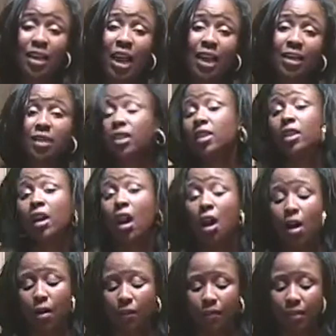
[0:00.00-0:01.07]
I took
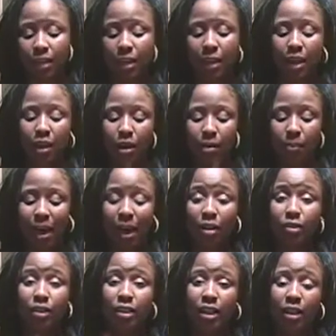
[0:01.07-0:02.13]
off the
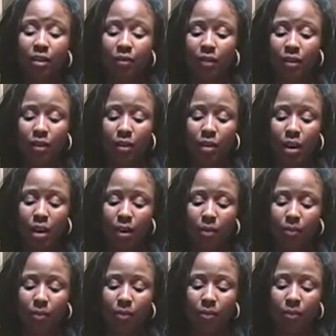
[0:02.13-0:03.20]
outer skin of the
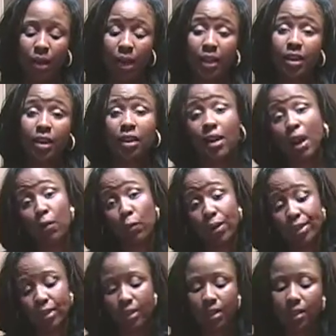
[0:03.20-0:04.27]
onion. I
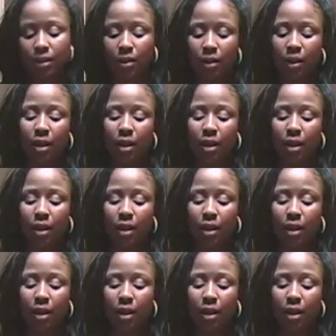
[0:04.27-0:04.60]
rinsed it.